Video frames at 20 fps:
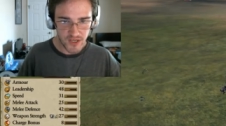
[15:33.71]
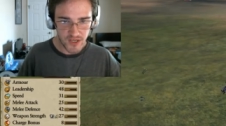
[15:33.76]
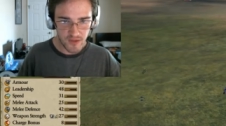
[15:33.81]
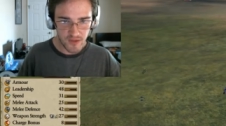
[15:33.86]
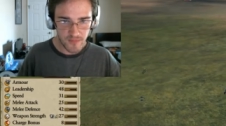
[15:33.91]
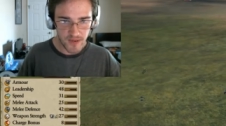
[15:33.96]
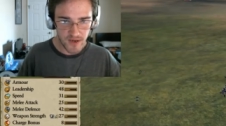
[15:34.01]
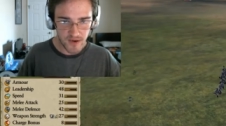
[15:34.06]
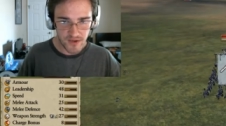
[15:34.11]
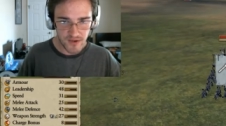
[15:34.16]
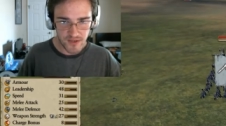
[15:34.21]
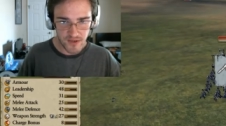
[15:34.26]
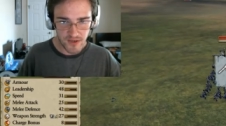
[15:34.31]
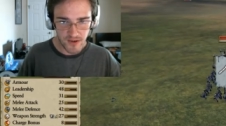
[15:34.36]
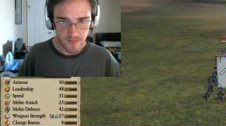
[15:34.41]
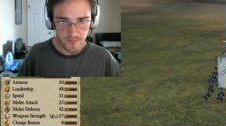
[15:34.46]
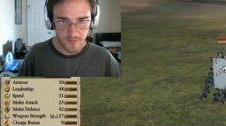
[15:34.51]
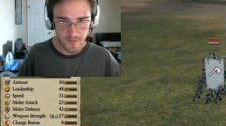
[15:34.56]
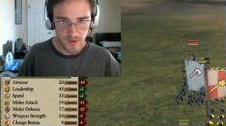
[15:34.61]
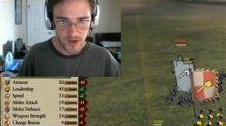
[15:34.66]
shield
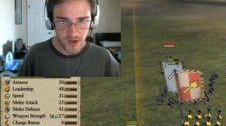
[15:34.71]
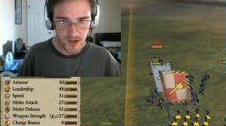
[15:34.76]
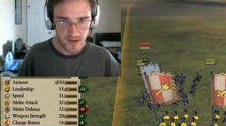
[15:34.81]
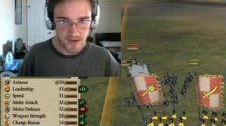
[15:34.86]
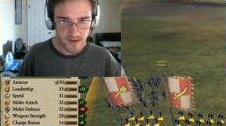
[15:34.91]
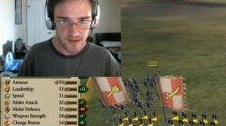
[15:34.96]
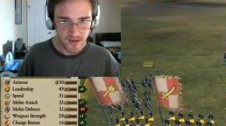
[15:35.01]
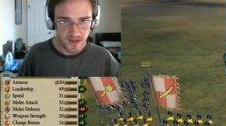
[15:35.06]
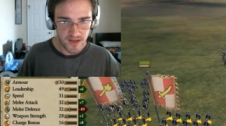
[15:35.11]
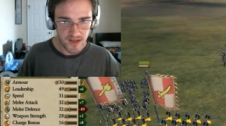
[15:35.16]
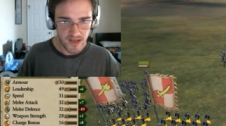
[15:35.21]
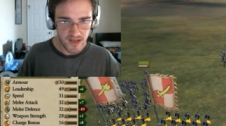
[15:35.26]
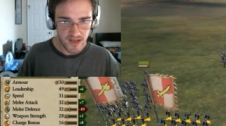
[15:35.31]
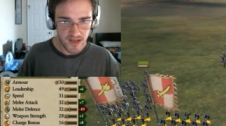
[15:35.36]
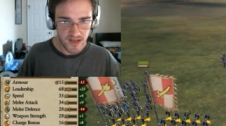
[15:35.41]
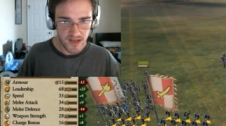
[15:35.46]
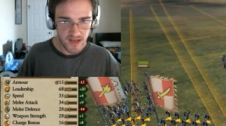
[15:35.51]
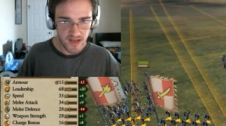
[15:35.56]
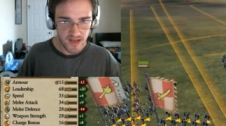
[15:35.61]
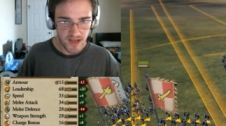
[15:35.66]
bearers are up front.
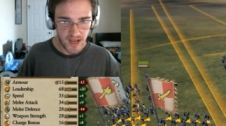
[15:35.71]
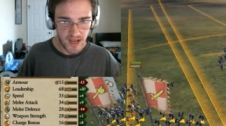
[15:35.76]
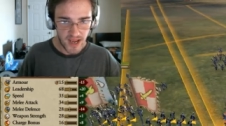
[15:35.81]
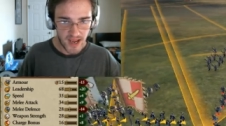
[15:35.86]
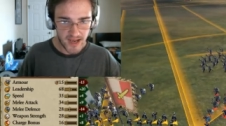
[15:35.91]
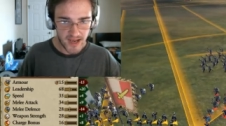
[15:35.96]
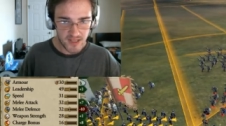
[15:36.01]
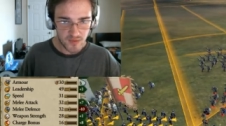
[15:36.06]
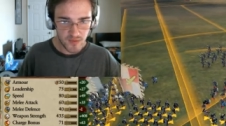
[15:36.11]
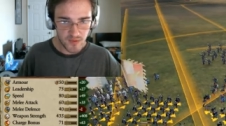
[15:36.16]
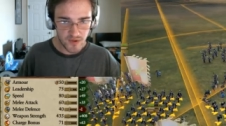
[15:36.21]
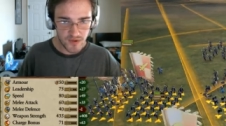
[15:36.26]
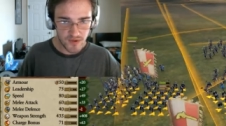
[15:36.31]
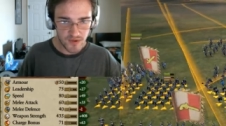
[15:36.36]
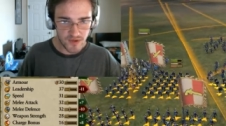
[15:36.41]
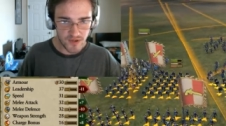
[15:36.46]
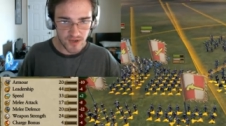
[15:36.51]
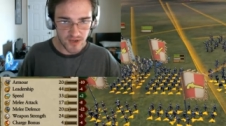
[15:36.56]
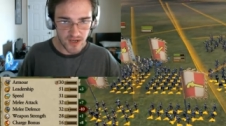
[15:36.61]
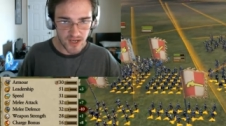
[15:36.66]
Axe
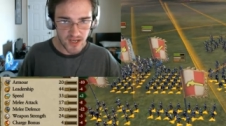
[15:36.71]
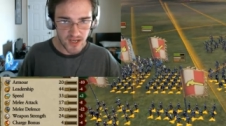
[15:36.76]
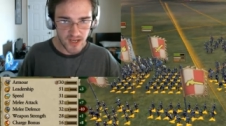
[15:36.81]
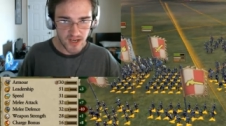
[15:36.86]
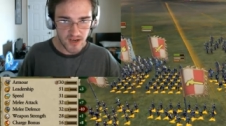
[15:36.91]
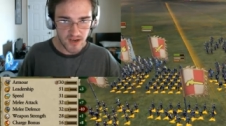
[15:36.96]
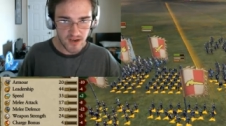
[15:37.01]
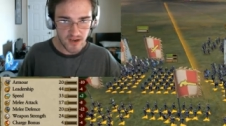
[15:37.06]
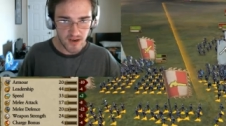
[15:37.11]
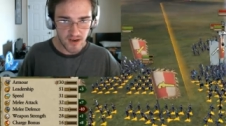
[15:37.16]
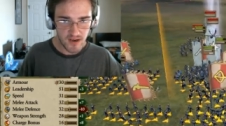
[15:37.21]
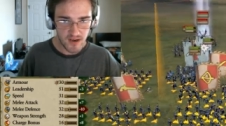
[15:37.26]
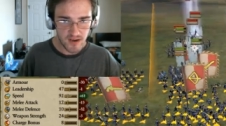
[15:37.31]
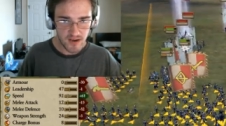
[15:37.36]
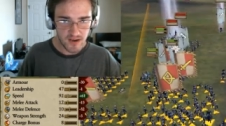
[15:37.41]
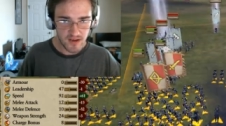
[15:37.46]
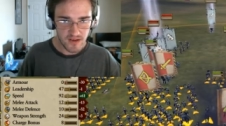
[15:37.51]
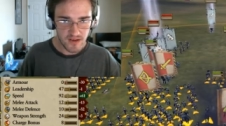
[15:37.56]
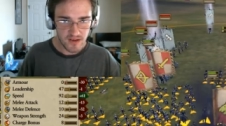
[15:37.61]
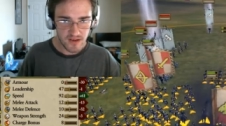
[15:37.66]
wielders are here.
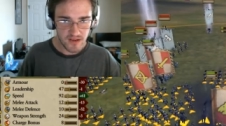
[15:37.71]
